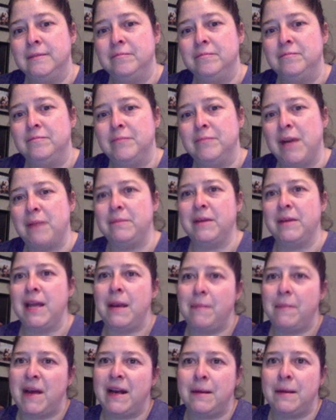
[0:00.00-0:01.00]
Probably
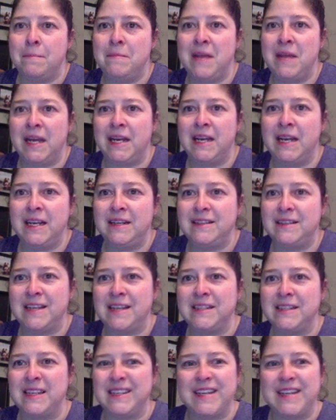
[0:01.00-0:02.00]
about a minute. It
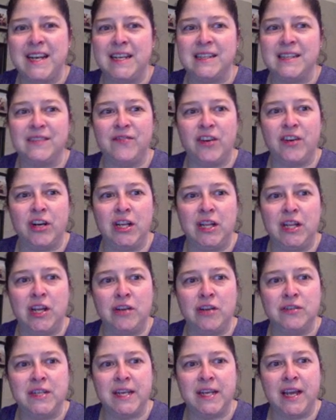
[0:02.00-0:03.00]
doesn't take us very long
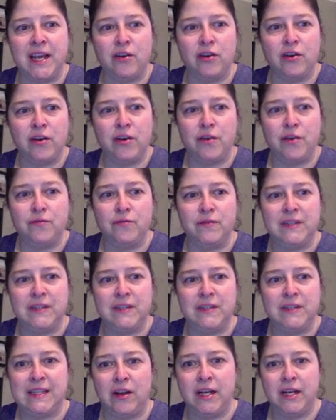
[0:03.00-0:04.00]
to get our coats
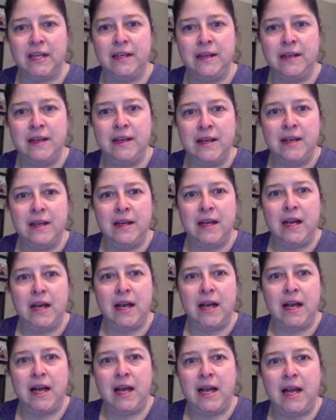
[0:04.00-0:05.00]
on.
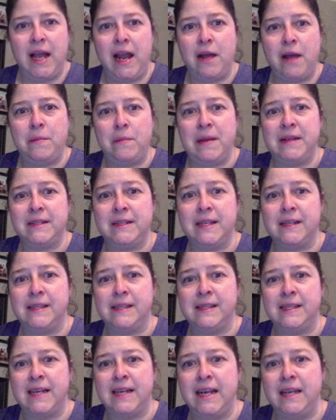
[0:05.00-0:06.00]
How about to
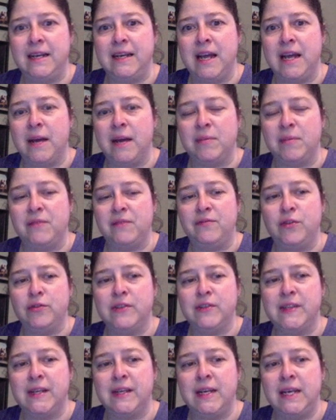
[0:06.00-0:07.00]
stand up? If you're
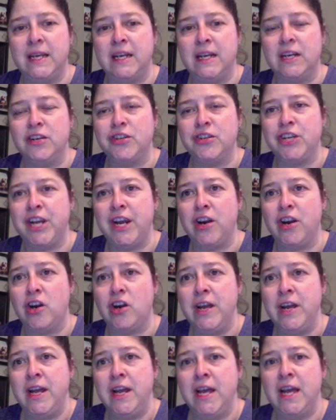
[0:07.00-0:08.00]
sitting in a chair
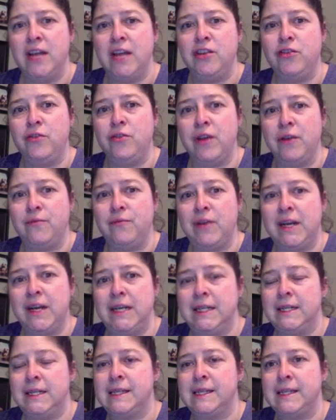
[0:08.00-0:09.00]
and you get ready
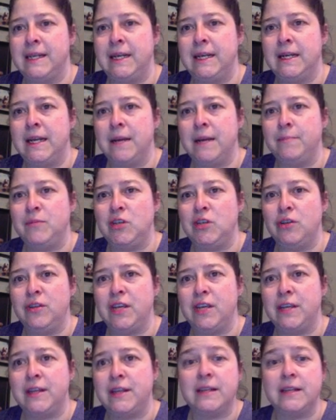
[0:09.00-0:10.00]
to stand up, do you
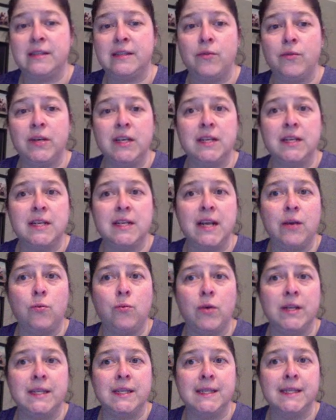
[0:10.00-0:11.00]
think that's going to take
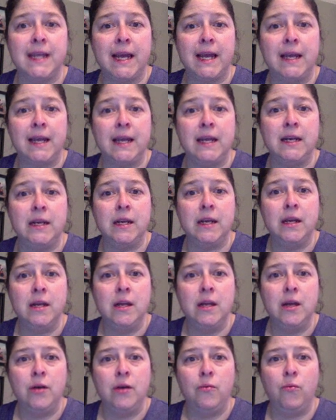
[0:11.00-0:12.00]
1 second,
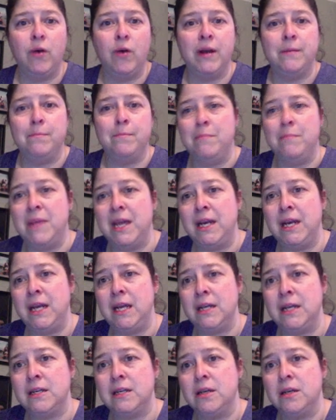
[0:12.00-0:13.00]
1
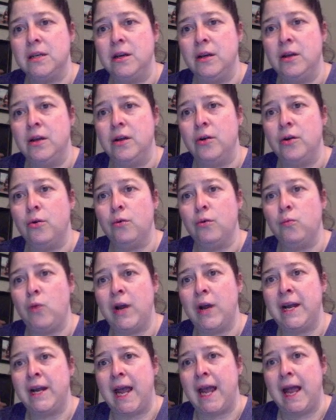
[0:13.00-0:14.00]
minute, or
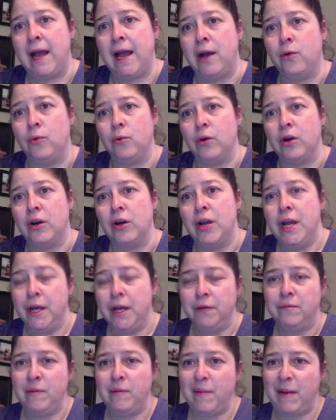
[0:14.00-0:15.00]
1 hour?
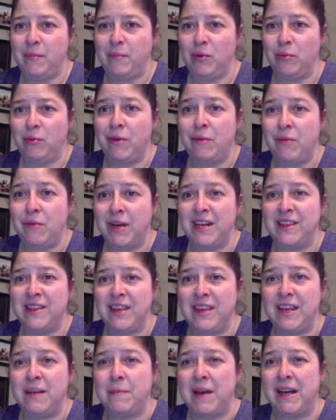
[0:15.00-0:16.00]
And remember, we want to
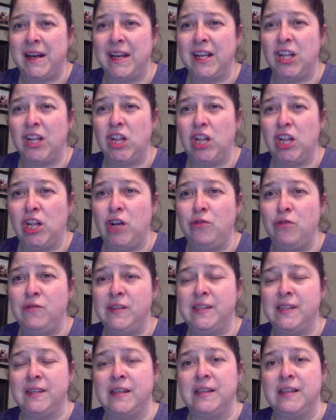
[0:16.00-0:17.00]
think about it
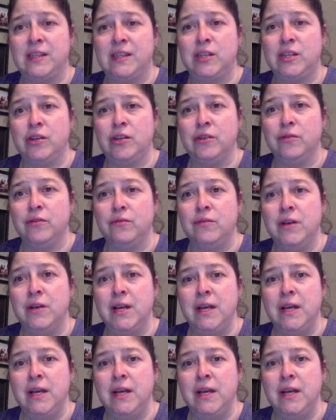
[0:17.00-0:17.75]
closest to.